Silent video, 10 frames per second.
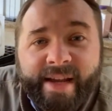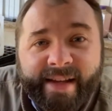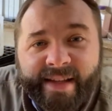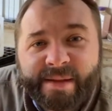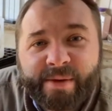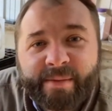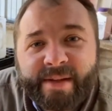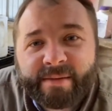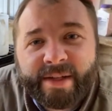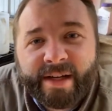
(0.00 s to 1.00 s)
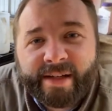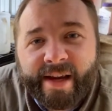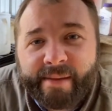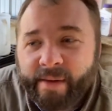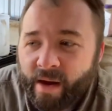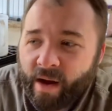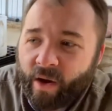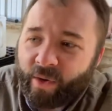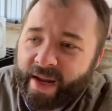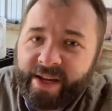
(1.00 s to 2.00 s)
I'll just put me some duct tape
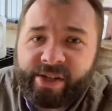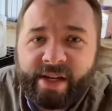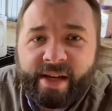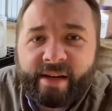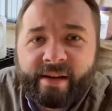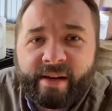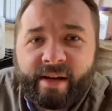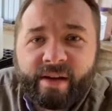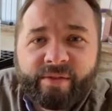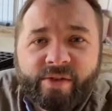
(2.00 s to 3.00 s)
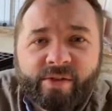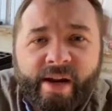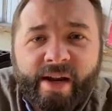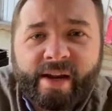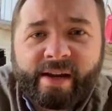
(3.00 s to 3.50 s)
on each end of the tray.